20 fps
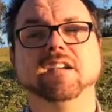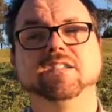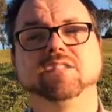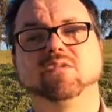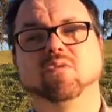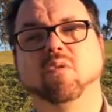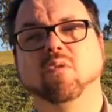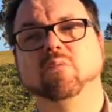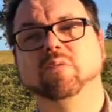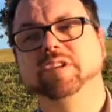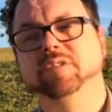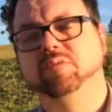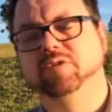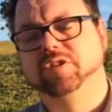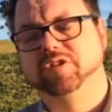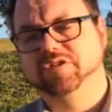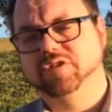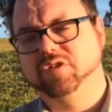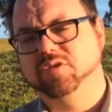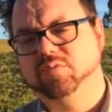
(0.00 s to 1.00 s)
So what we
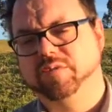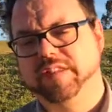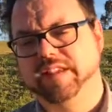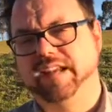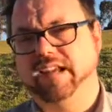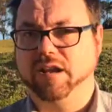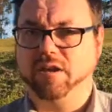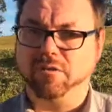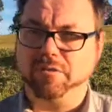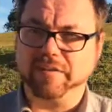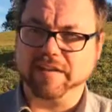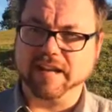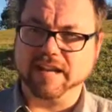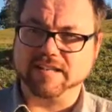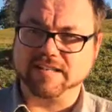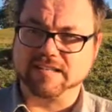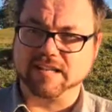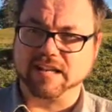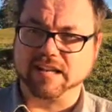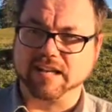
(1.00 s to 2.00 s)
want to do within a
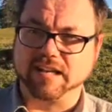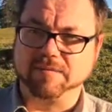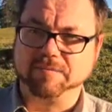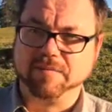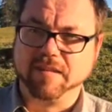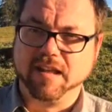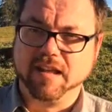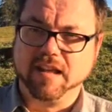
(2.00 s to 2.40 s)
healthcare setting,